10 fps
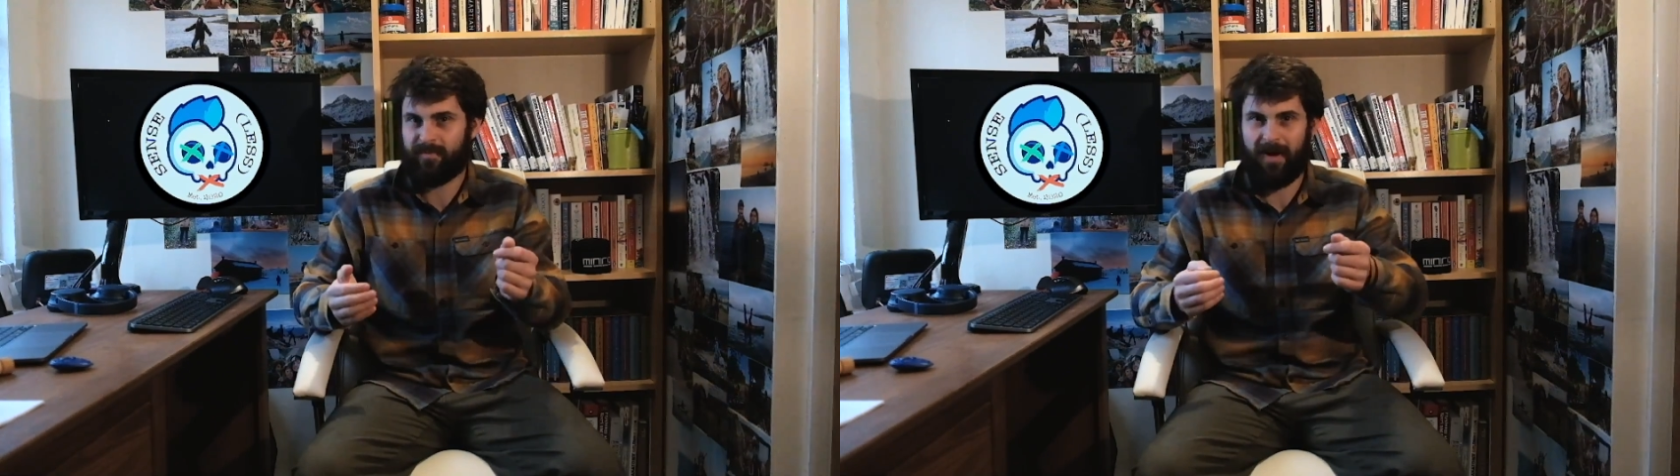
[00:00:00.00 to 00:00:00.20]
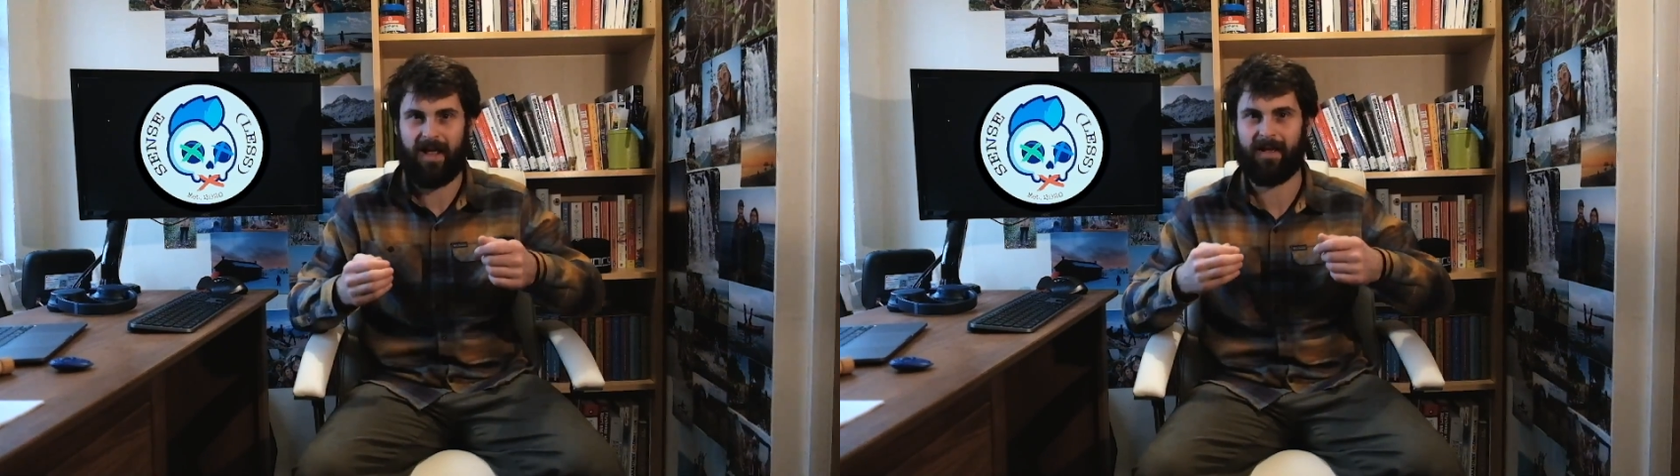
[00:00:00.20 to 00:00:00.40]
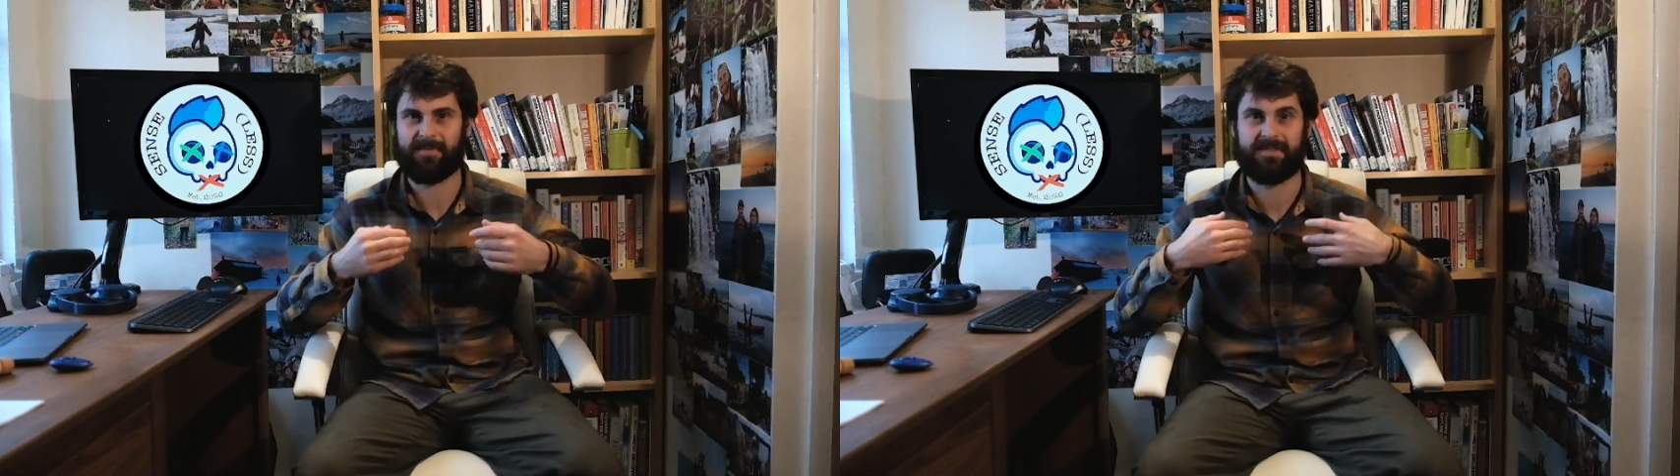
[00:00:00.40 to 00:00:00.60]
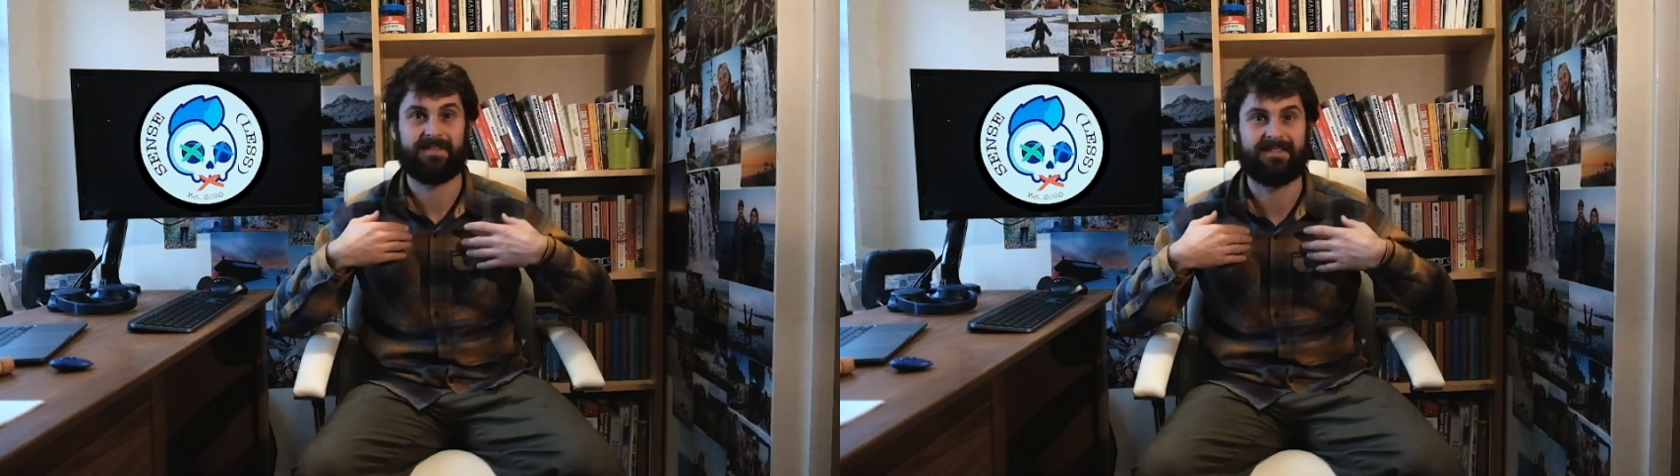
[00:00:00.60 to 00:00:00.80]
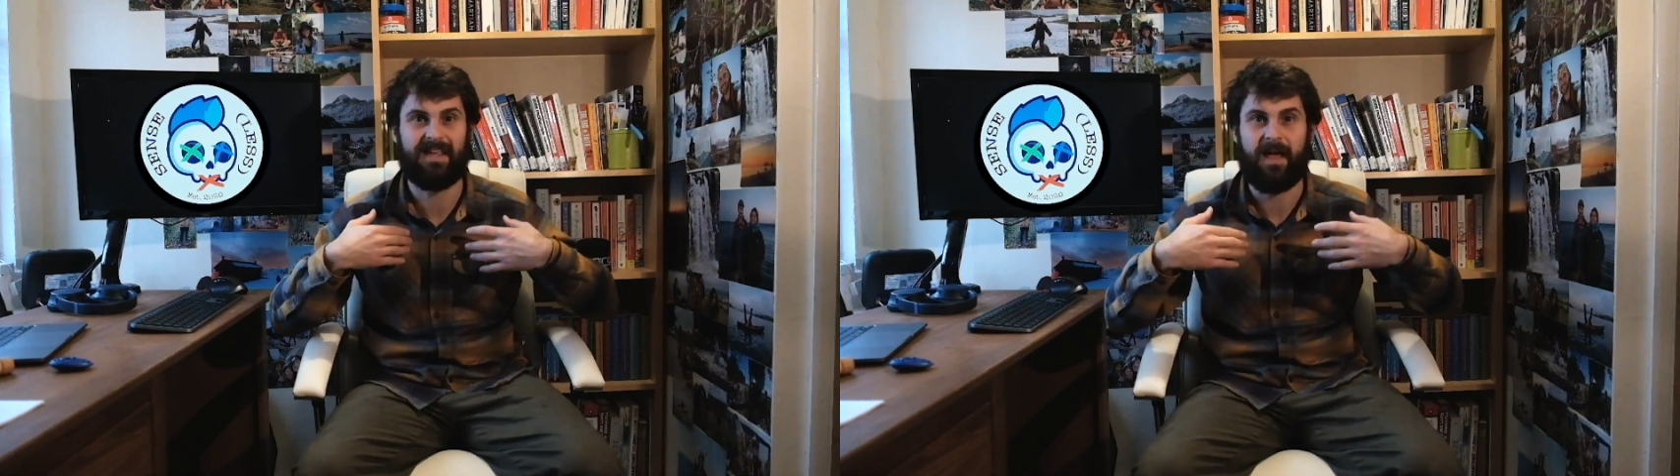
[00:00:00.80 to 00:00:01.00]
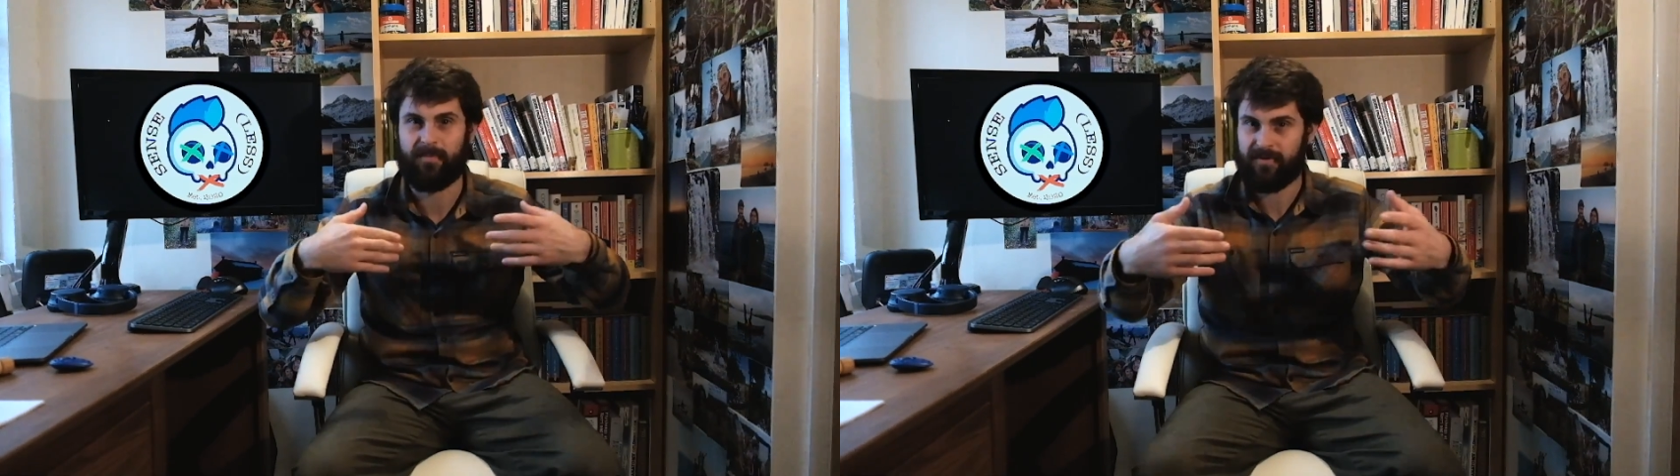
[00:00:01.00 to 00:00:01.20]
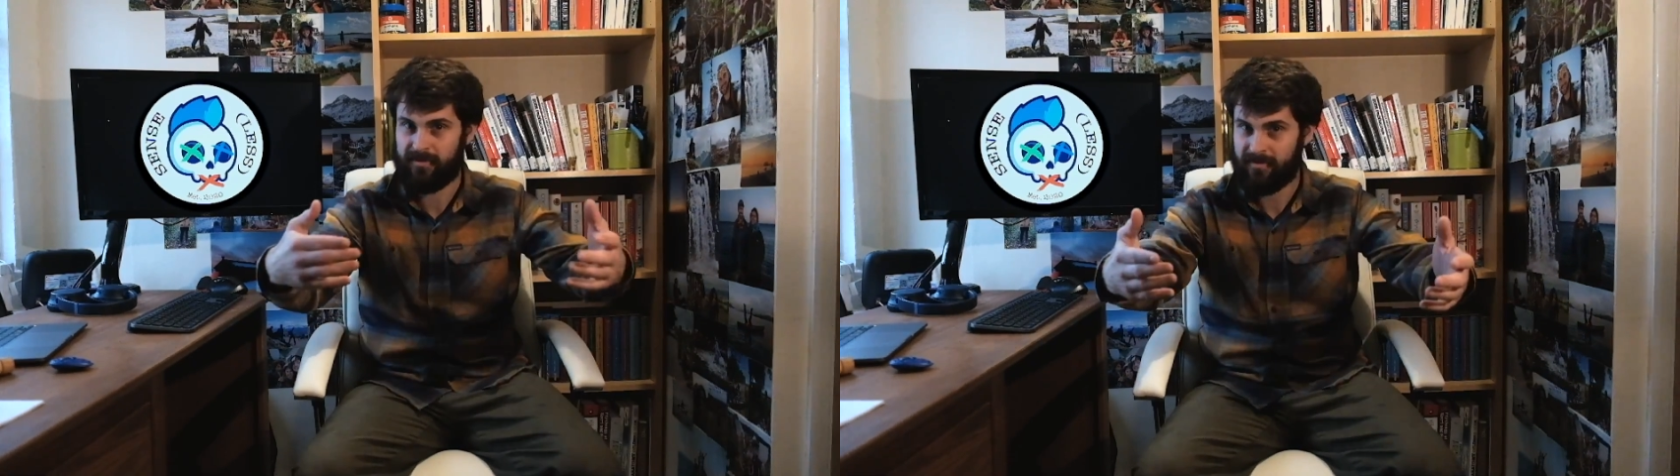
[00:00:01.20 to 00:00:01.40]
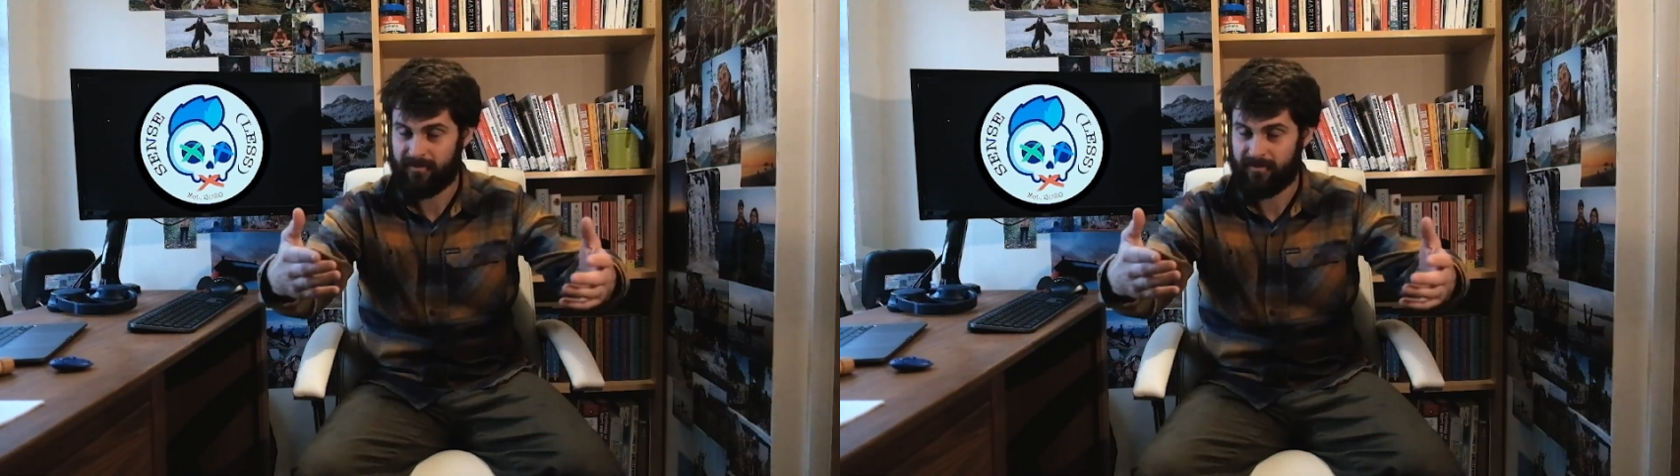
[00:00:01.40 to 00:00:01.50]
perhaps depth